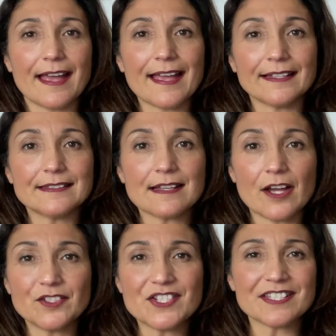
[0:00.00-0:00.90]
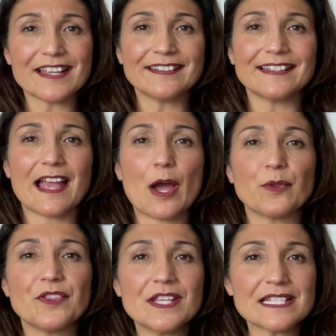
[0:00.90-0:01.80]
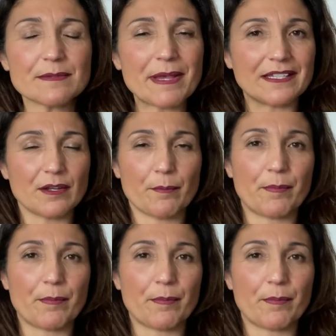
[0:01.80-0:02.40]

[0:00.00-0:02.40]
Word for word: and understanding how this made an